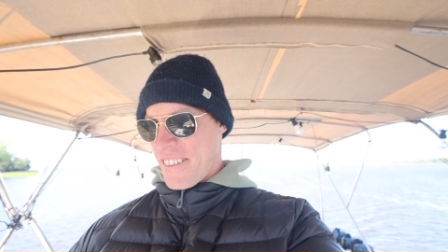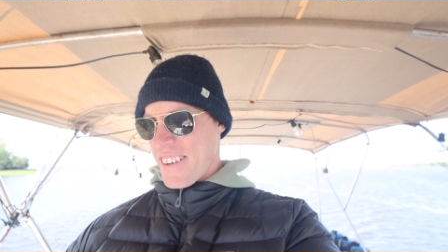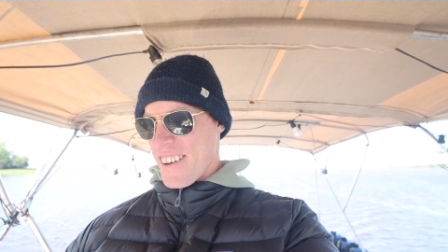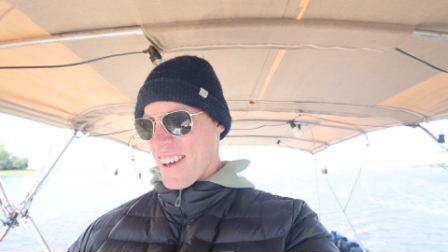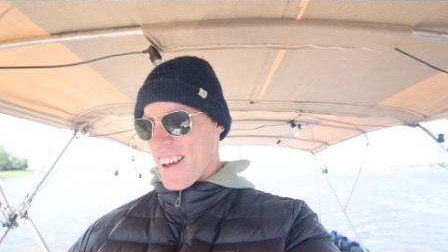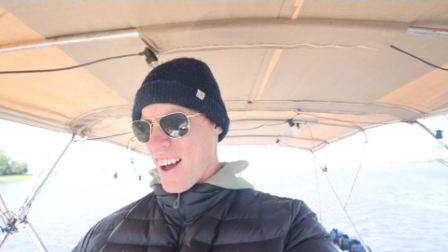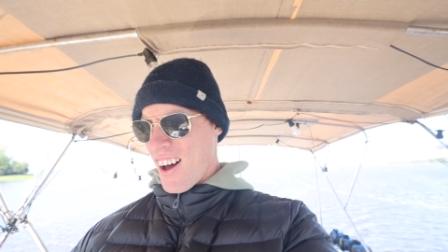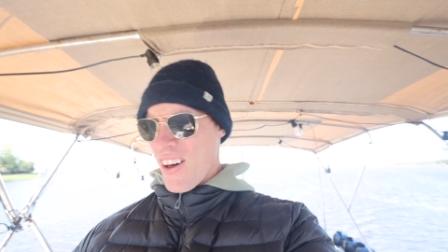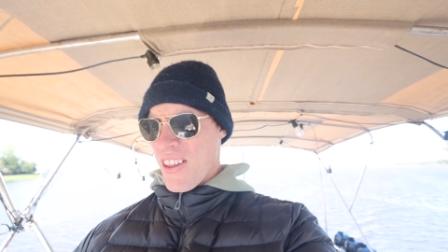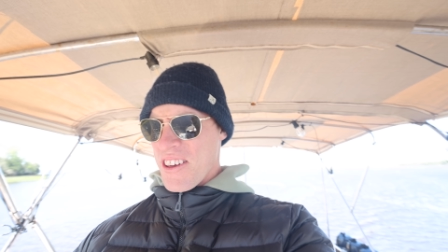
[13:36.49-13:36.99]
So you're
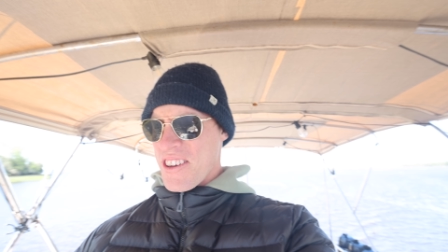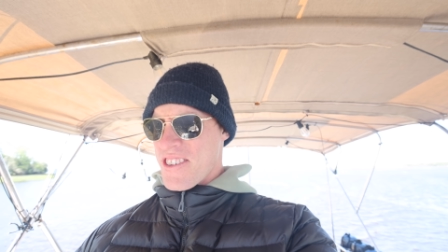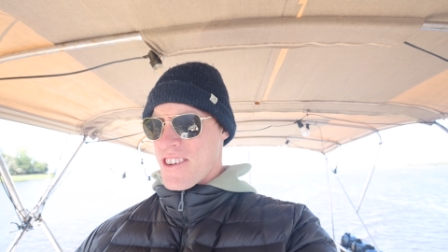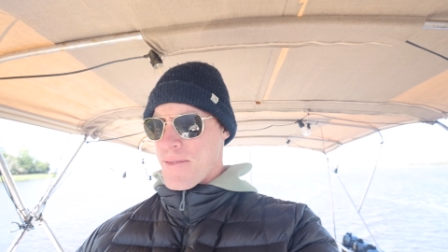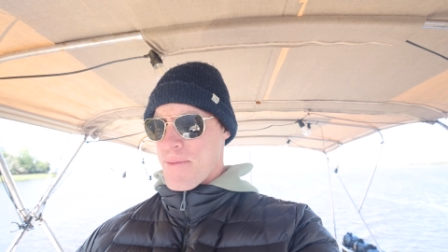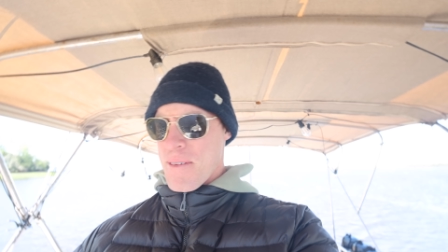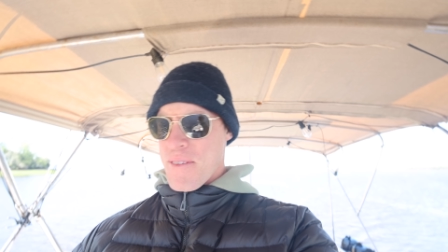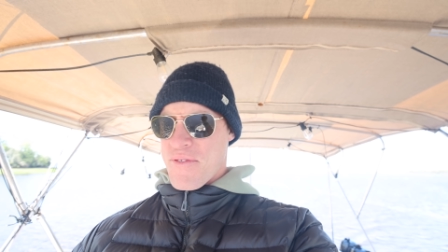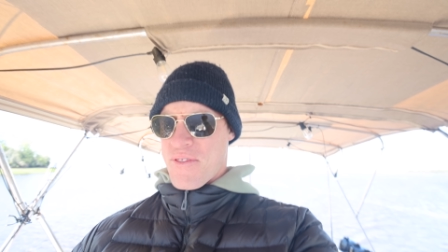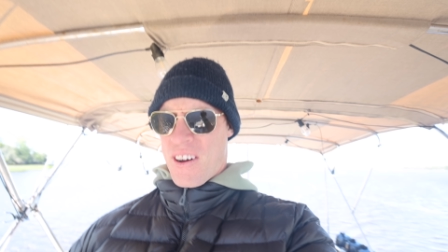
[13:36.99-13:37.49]
like, oh, this
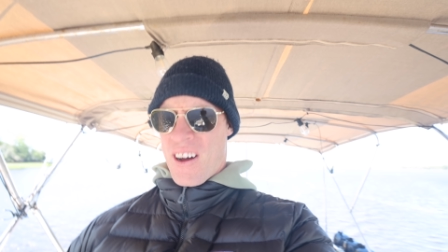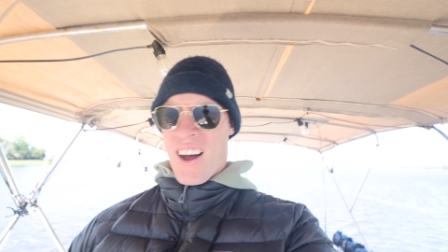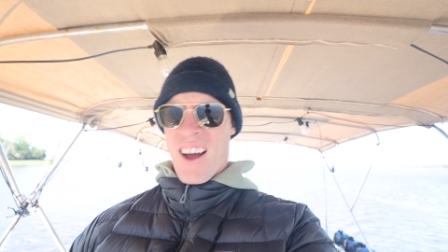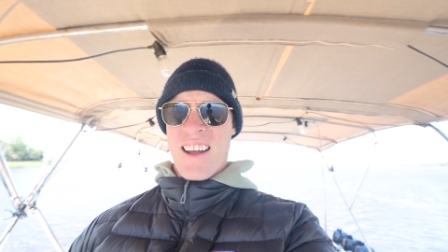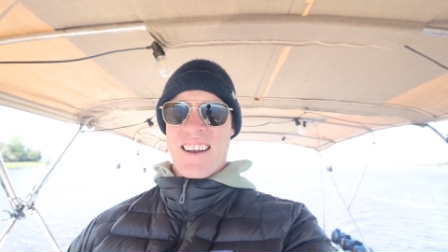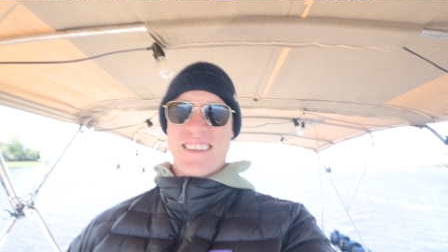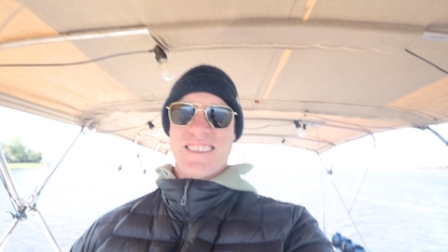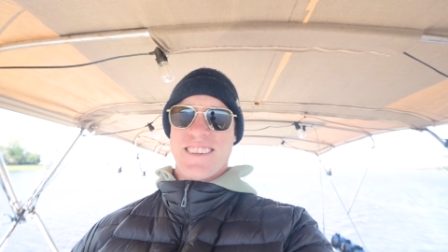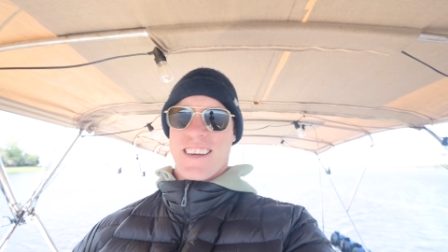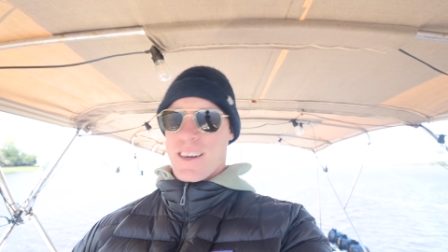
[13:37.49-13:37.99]
should be
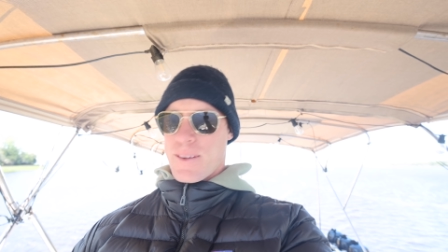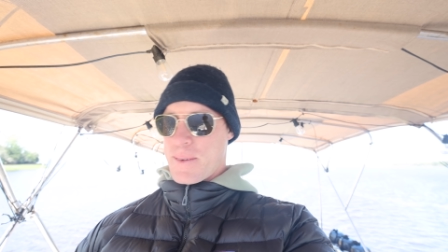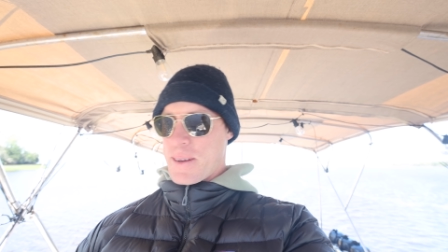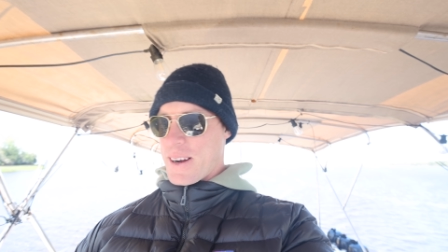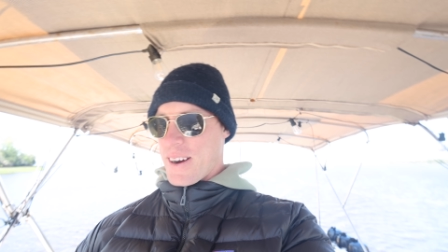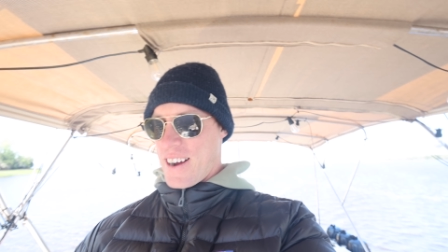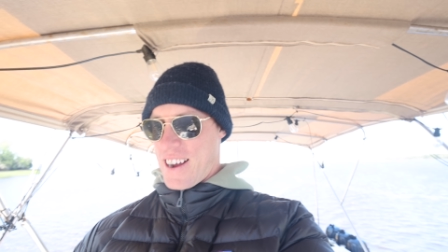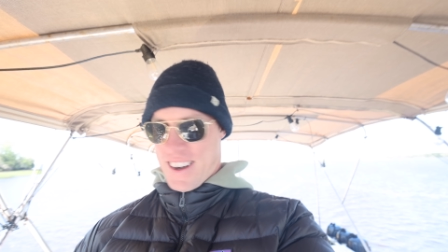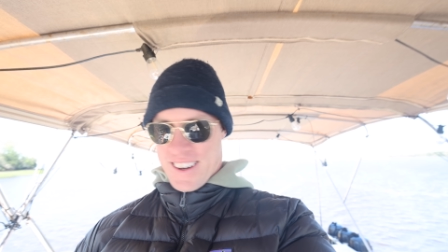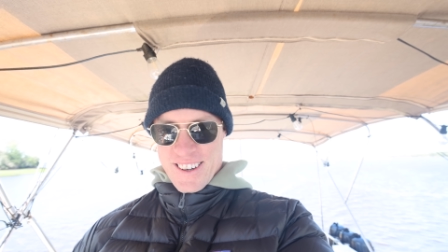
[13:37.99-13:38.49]
fine. It's gonna be
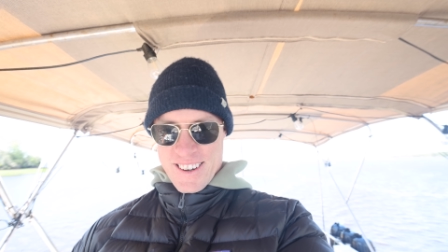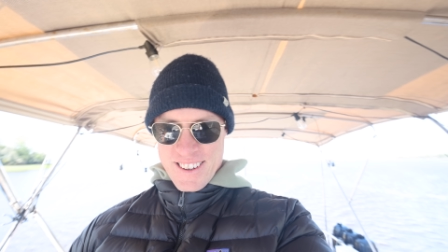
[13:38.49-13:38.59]
great.